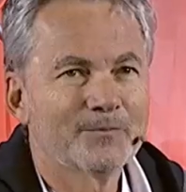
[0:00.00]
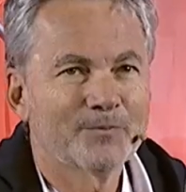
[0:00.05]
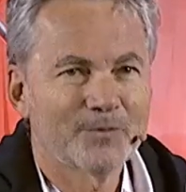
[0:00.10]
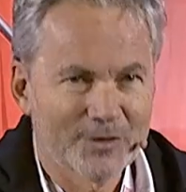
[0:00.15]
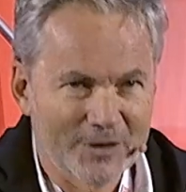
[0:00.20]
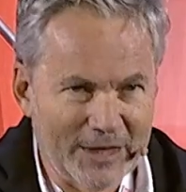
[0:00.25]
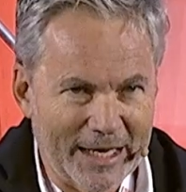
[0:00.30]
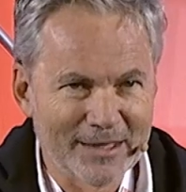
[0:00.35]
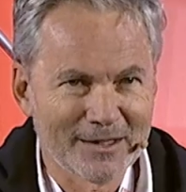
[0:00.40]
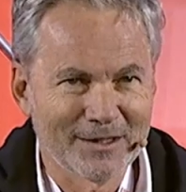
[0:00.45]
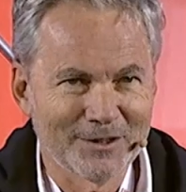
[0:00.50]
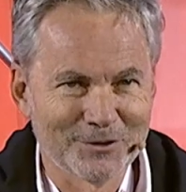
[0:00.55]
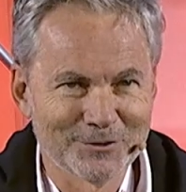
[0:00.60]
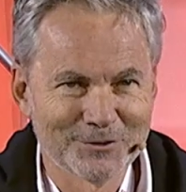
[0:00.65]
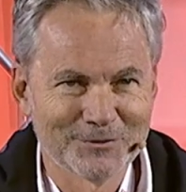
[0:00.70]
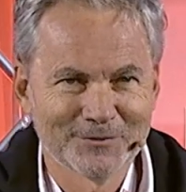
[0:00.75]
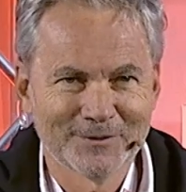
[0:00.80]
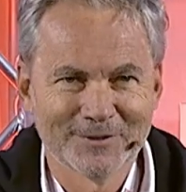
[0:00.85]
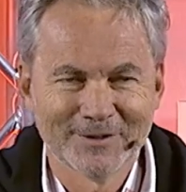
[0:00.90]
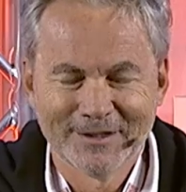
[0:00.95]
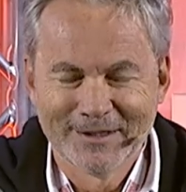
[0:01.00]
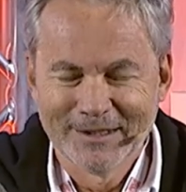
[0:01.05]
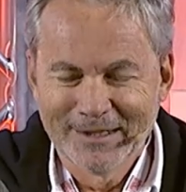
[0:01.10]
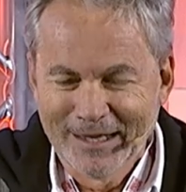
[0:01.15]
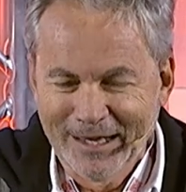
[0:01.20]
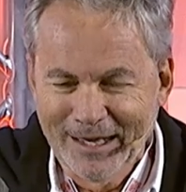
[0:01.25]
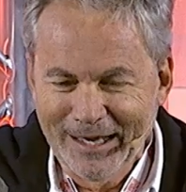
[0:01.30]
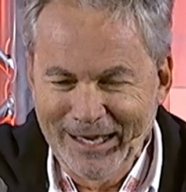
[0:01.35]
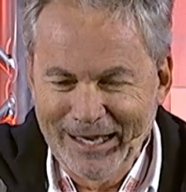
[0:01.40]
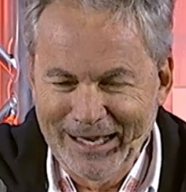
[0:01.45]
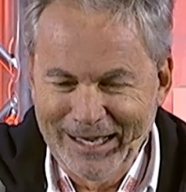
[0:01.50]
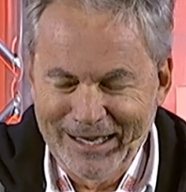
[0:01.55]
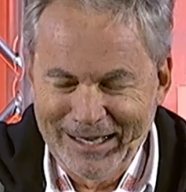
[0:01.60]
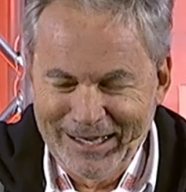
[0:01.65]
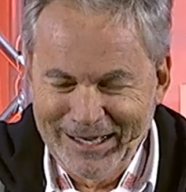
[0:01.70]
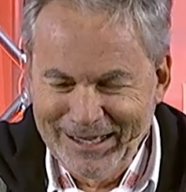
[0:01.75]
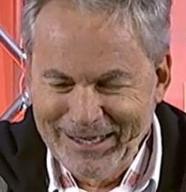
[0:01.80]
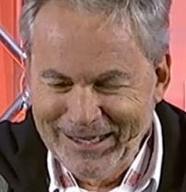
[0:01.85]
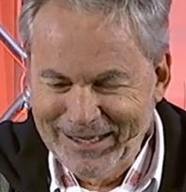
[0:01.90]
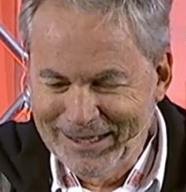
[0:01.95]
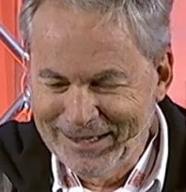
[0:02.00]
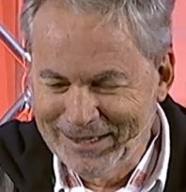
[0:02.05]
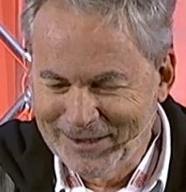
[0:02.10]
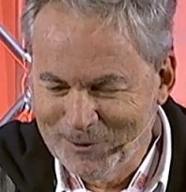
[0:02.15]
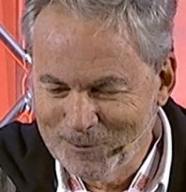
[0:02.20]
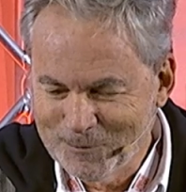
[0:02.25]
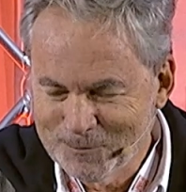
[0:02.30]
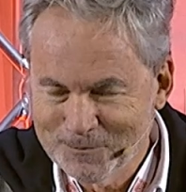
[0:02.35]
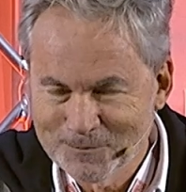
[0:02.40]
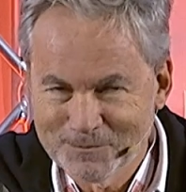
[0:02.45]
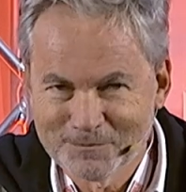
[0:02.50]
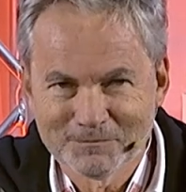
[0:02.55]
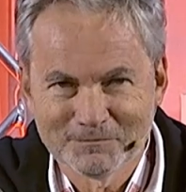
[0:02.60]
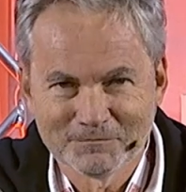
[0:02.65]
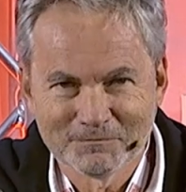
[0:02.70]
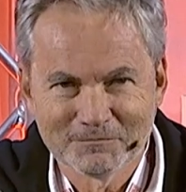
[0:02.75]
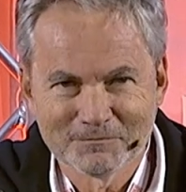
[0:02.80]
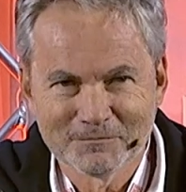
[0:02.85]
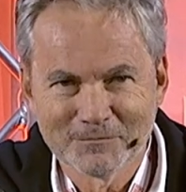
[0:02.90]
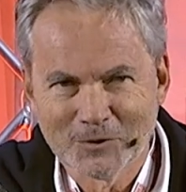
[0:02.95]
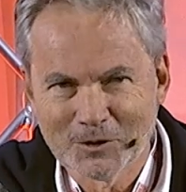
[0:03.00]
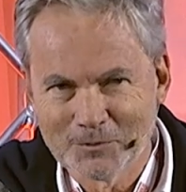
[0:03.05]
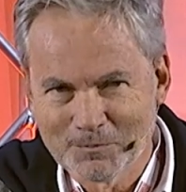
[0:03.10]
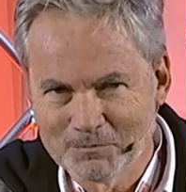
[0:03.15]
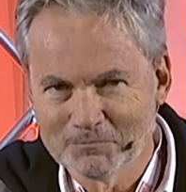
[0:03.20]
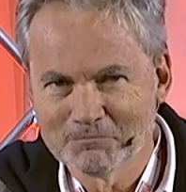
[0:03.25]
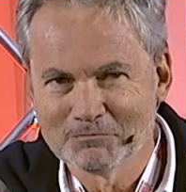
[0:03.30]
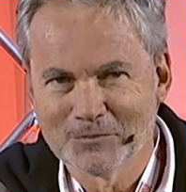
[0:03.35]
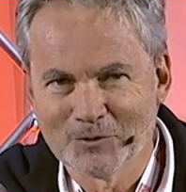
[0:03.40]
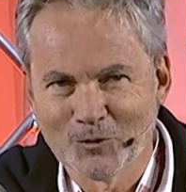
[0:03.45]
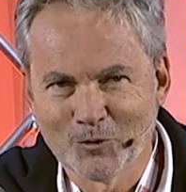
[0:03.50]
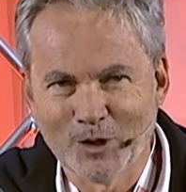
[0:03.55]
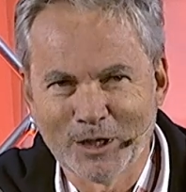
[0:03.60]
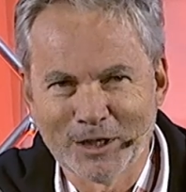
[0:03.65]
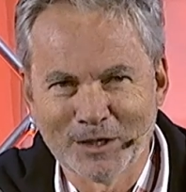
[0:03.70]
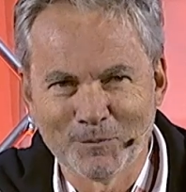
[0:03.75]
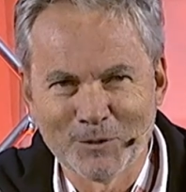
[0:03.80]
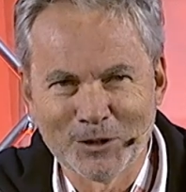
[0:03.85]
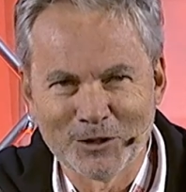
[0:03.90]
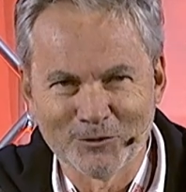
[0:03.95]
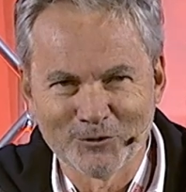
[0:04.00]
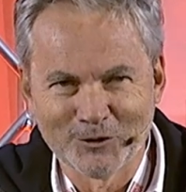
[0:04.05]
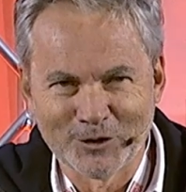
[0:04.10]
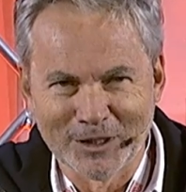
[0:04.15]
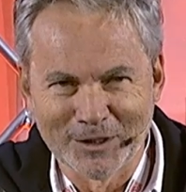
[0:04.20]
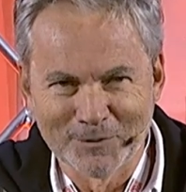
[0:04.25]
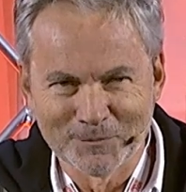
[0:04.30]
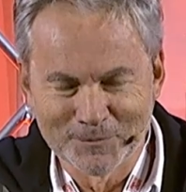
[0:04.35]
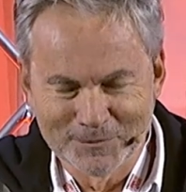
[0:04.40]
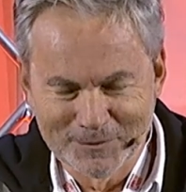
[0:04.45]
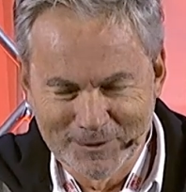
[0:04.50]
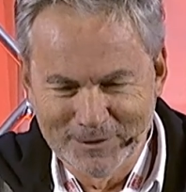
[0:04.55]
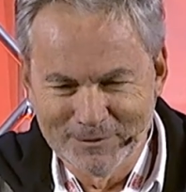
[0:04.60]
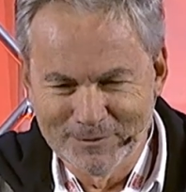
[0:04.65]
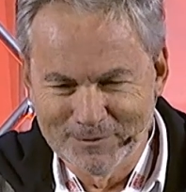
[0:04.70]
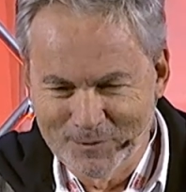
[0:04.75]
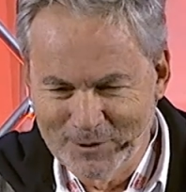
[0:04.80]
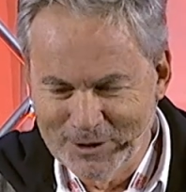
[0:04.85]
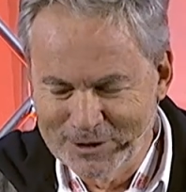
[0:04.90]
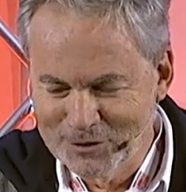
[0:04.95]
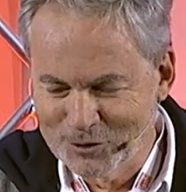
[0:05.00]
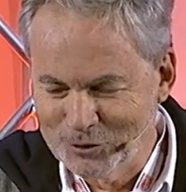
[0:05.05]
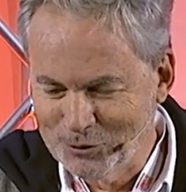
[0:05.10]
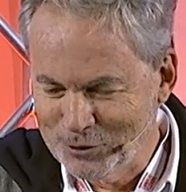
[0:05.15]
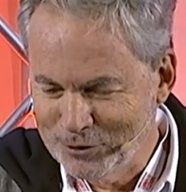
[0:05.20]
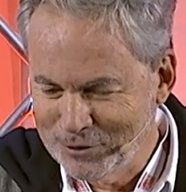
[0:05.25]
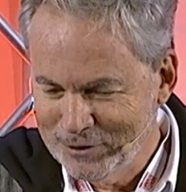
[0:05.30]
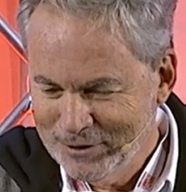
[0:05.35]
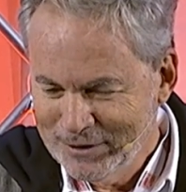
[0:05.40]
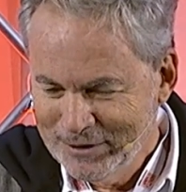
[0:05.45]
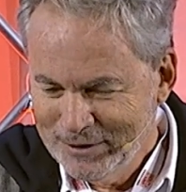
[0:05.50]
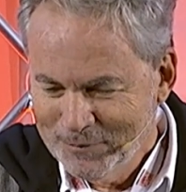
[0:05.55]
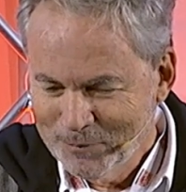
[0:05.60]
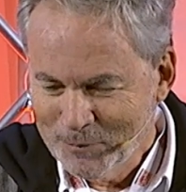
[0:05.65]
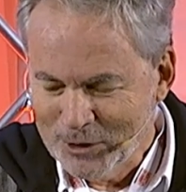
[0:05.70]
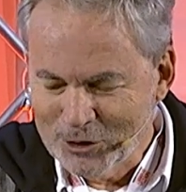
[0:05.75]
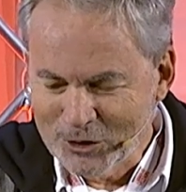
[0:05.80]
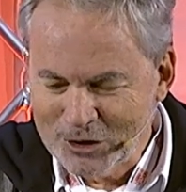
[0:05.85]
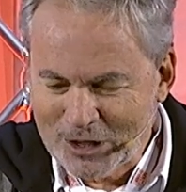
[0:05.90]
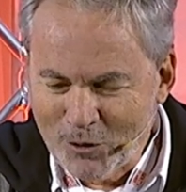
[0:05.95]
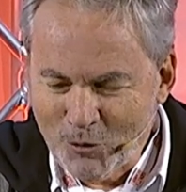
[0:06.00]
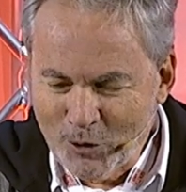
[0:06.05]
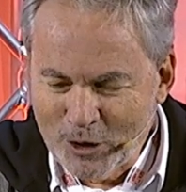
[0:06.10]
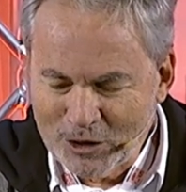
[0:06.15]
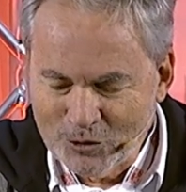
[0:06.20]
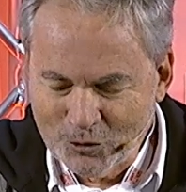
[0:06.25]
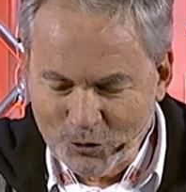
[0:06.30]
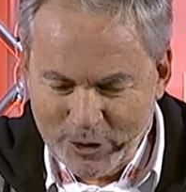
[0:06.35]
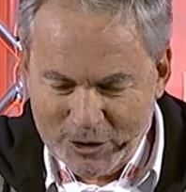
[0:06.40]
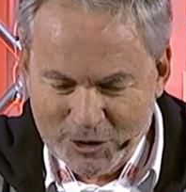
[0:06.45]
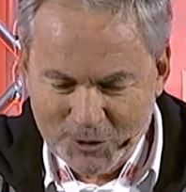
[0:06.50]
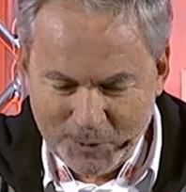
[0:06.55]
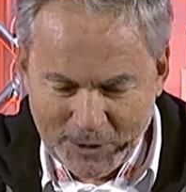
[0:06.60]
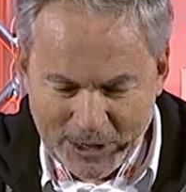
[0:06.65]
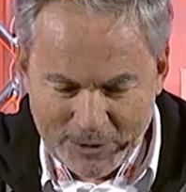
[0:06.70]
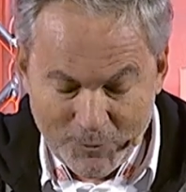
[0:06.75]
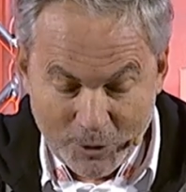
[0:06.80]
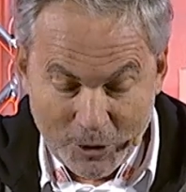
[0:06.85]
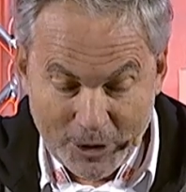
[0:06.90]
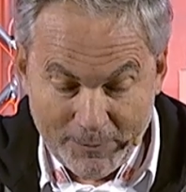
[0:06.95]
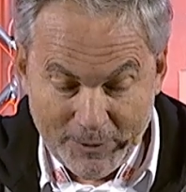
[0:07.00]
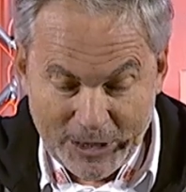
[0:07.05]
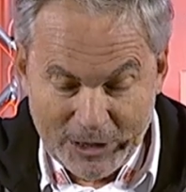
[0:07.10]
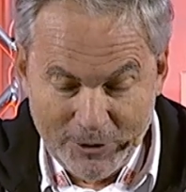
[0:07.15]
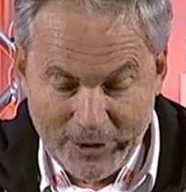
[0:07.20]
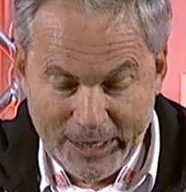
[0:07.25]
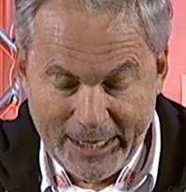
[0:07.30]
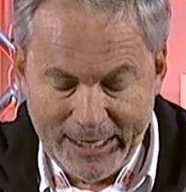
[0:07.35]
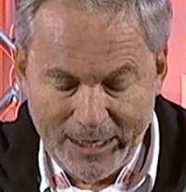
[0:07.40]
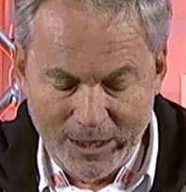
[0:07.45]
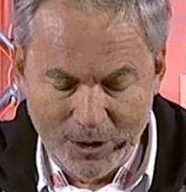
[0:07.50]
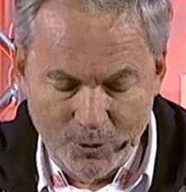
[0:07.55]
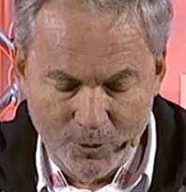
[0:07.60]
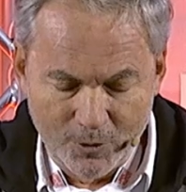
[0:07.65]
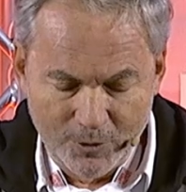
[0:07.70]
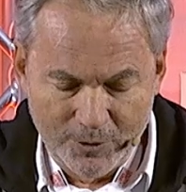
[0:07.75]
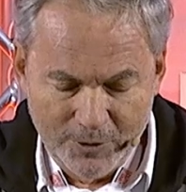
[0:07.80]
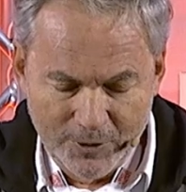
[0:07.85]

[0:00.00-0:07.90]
thank you. Well, quite a bit of time. That's good. Because I wanted to explain more about how